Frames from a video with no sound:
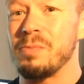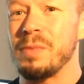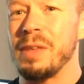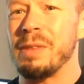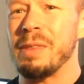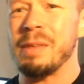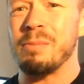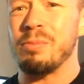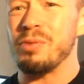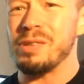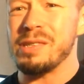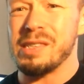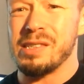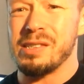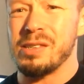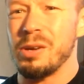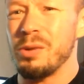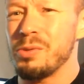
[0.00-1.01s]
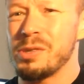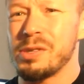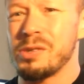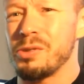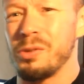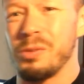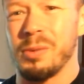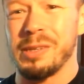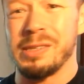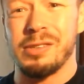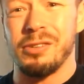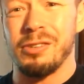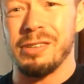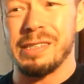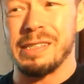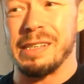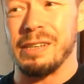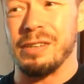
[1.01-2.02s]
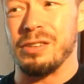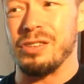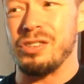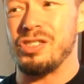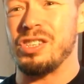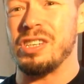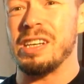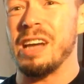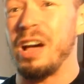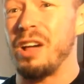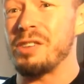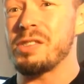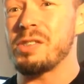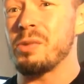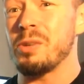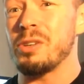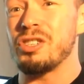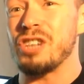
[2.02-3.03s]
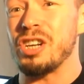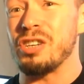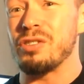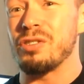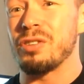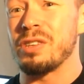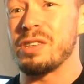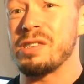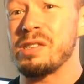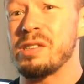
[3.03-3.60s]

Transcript: And then Princess Toadstool, what's her deal? Is she also a genderless